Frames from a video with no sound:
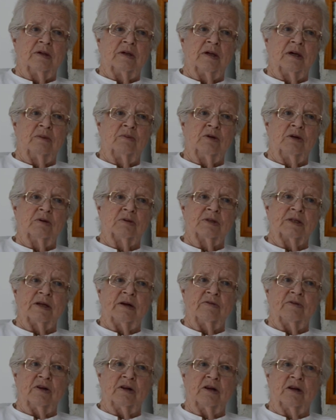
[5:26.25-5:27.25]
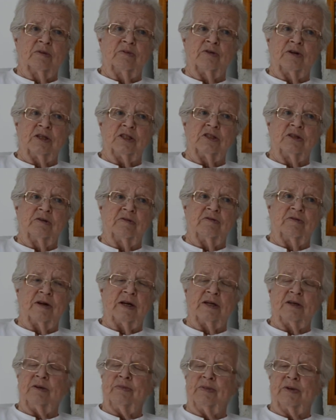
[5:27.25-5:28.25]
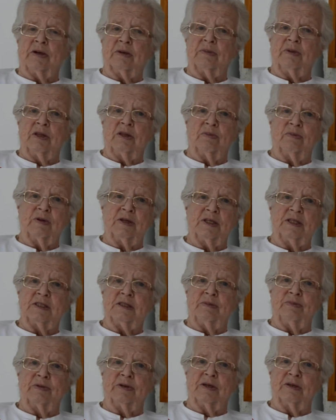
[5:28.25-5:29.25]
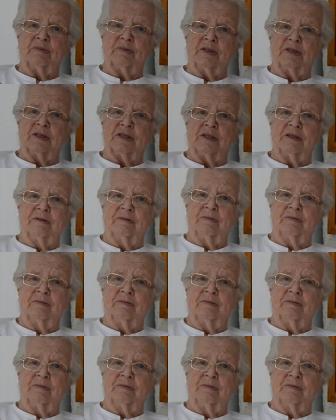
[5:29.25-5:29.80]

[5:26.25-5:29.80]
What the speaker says: and we always have the cooperation of the fire department, the police department.